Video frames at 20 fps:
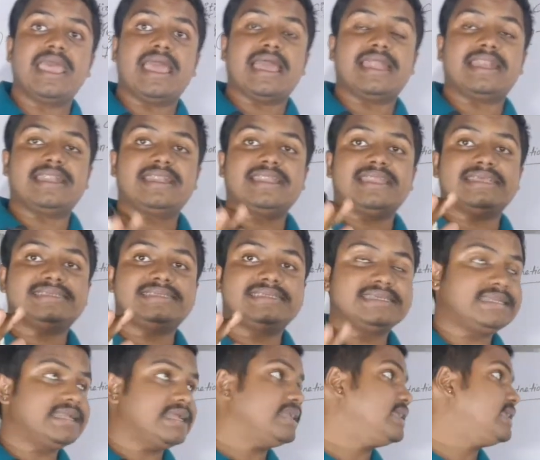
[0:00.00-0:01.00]
and
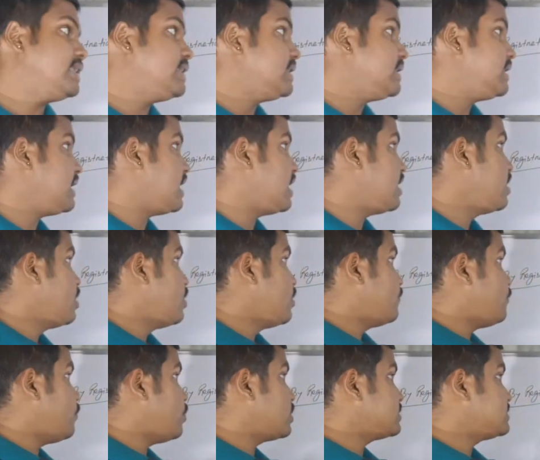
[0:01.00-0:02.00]
resident in India
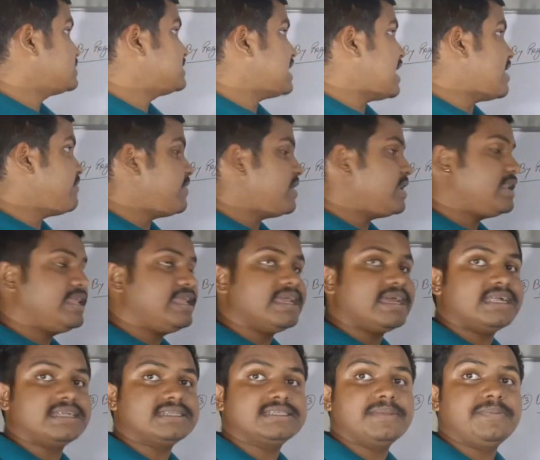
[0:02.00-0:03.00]
for seven
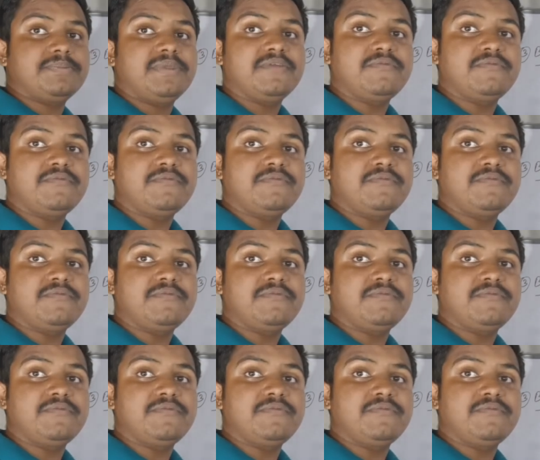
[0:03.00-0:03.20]
years